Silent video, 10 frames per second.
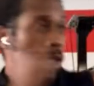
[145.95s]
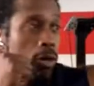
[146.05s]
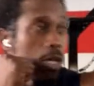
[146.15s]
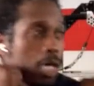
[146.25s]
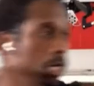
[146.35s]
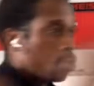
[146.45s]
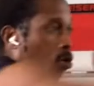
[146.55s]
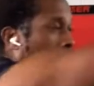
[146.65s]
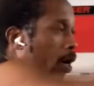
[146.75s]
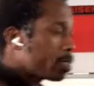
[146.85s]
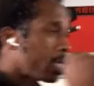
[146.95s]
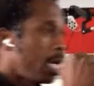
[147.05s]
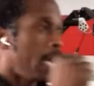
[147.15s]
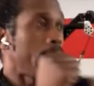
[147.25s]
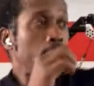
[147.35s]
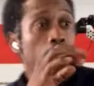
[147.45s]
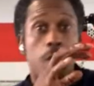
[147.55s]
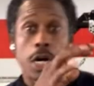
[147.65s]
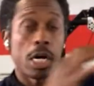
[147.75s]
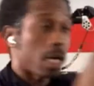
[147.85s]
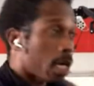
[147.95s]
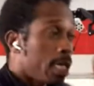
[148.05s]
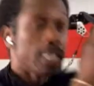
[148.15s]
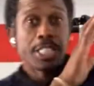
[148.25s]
it can go hook cross, it can go hook